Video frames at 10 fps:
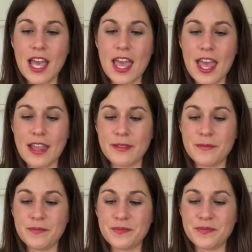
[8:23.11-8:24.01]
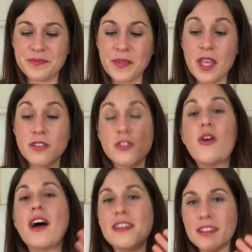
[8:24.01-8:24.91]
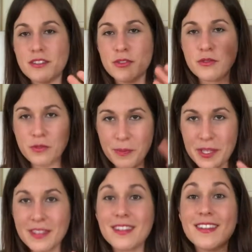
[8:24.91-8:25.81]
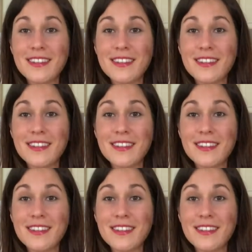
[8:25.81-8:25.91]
And so I like to repeat,